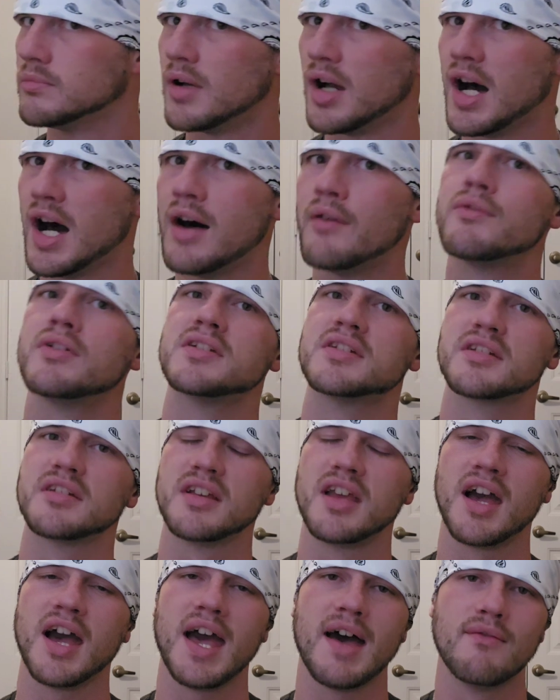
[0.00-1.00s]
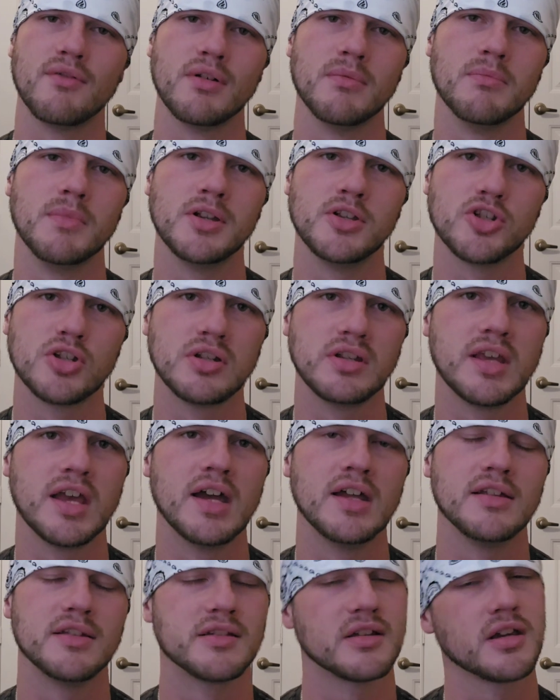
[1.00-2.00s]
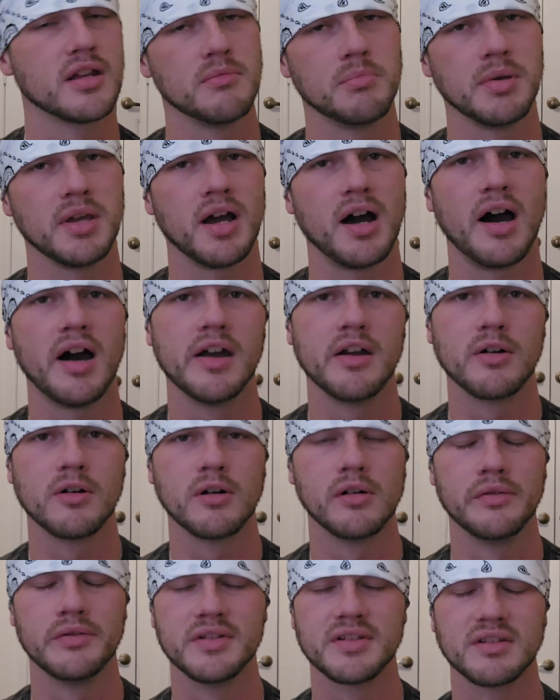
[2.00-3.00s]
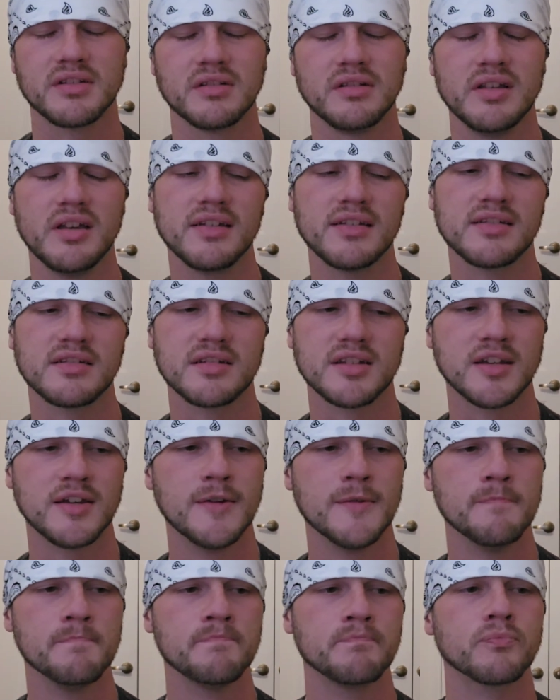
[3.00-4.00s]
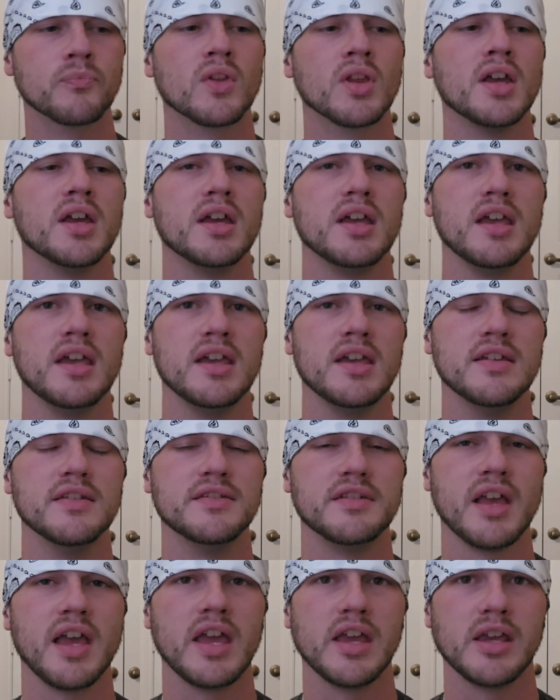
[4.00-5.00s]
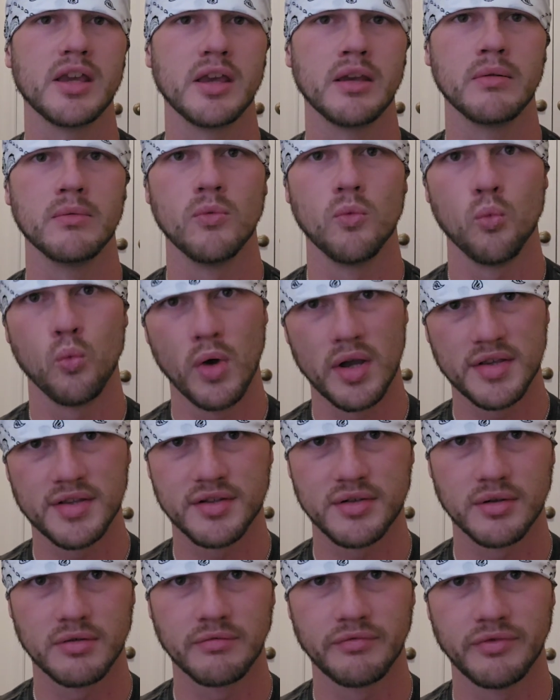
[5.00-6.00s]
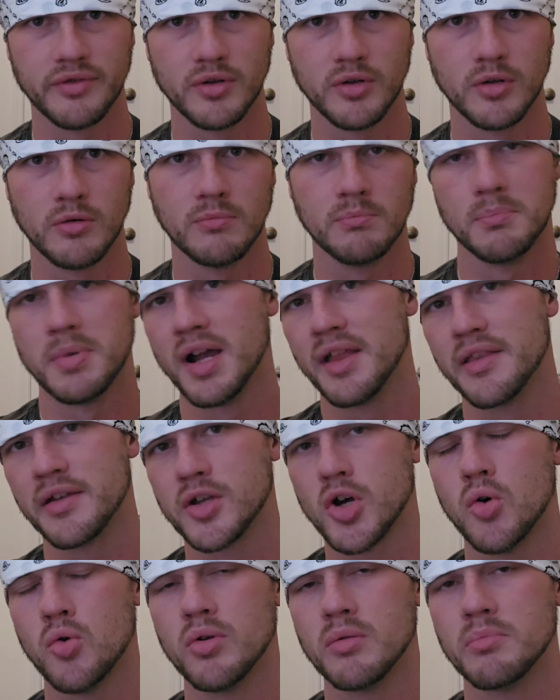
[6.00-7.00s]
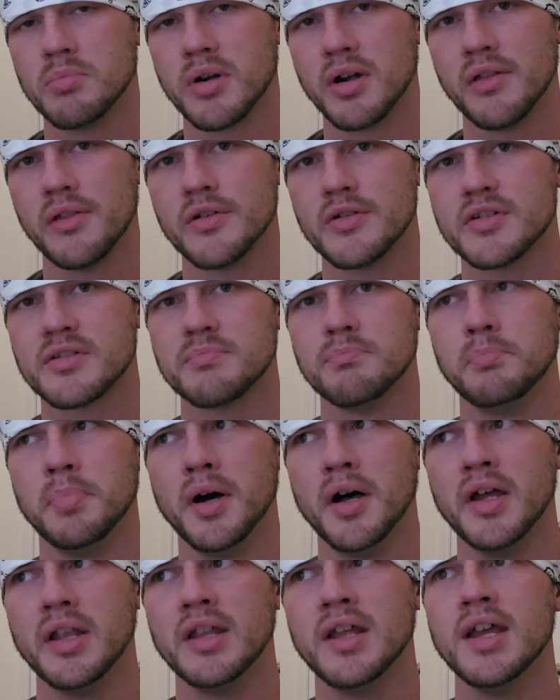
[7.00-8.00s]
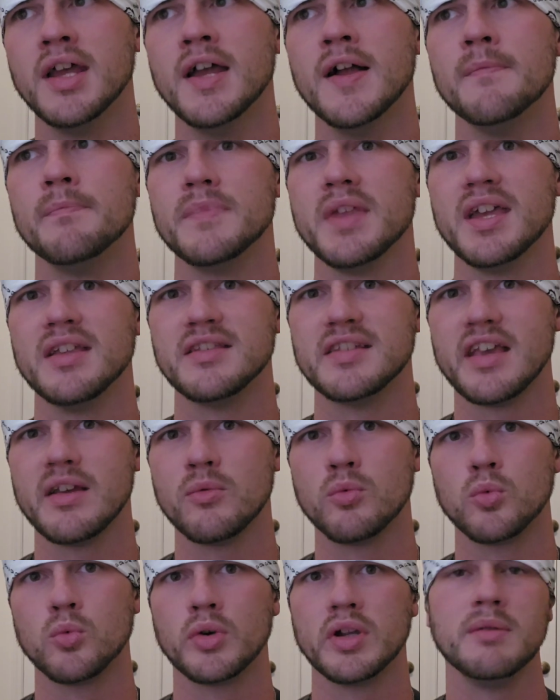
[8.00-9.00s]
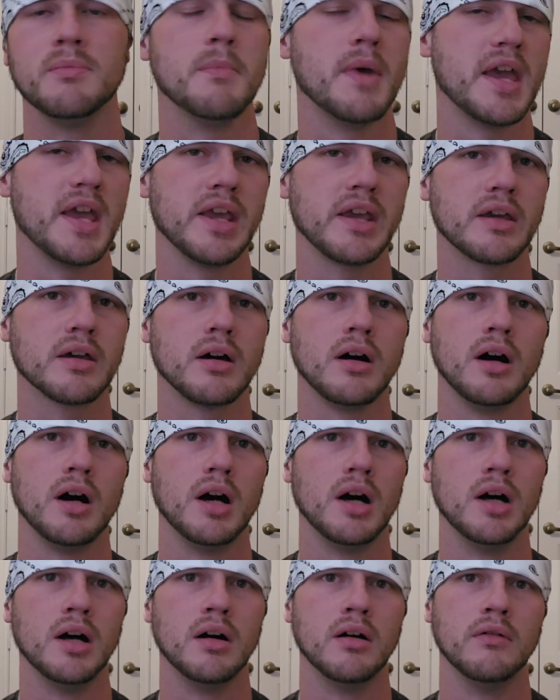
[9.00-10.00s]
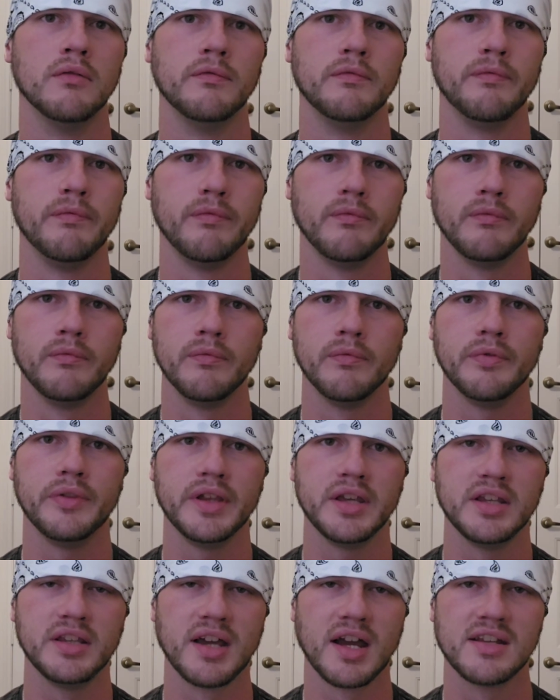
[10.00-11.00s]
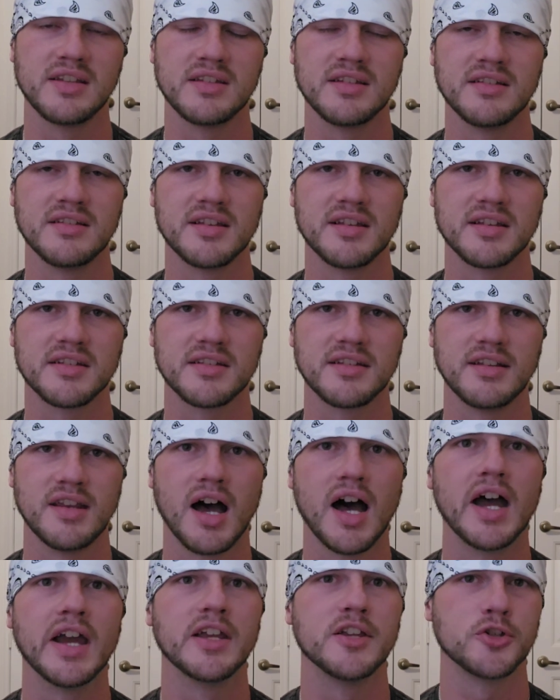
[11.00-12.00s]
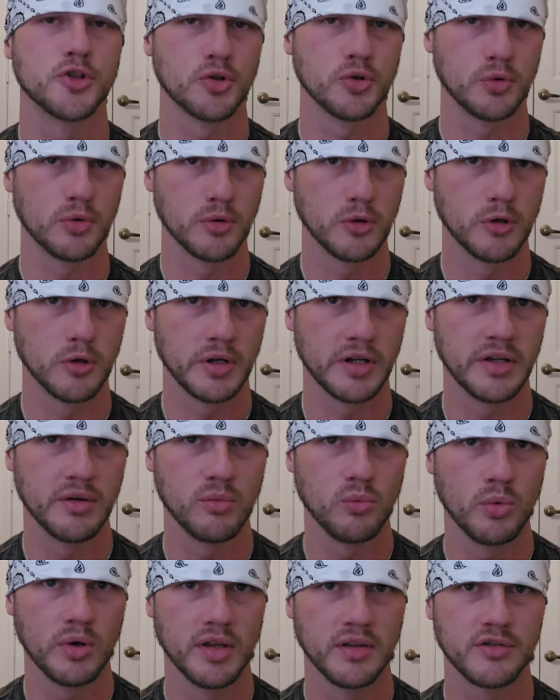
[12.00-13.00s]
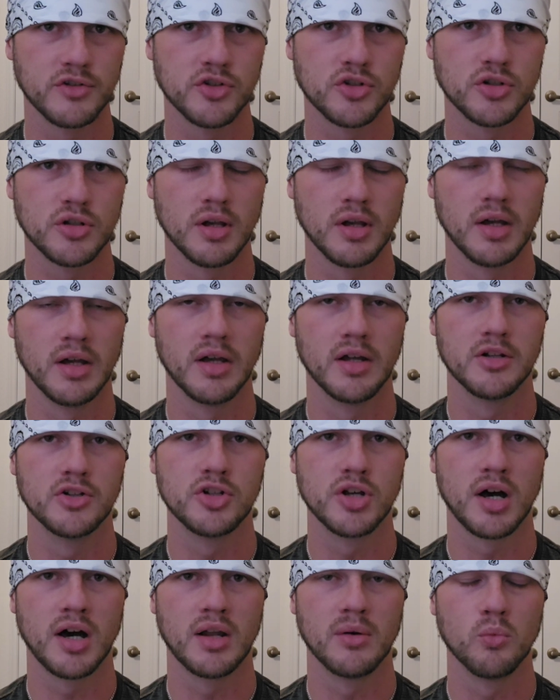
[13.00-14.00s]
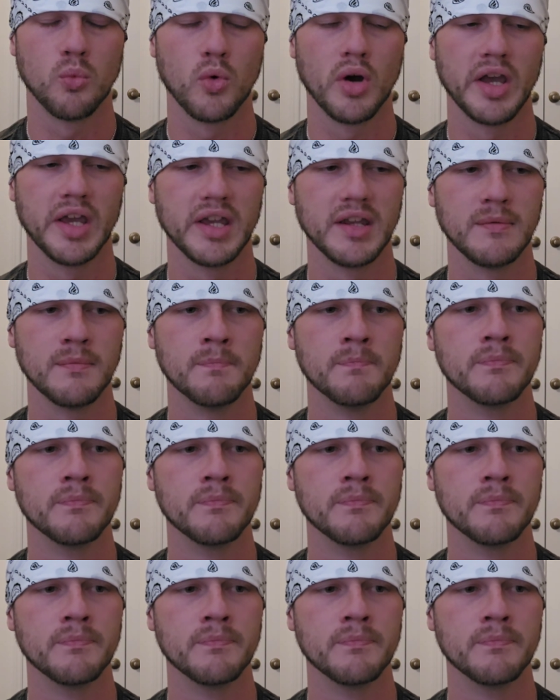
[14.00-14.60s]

obviously I haven't mentioned yet, it's going to be higher on this list, is a Western film by the Coen brothers, but it's a remake of the 1969 True Grit with John Wayne.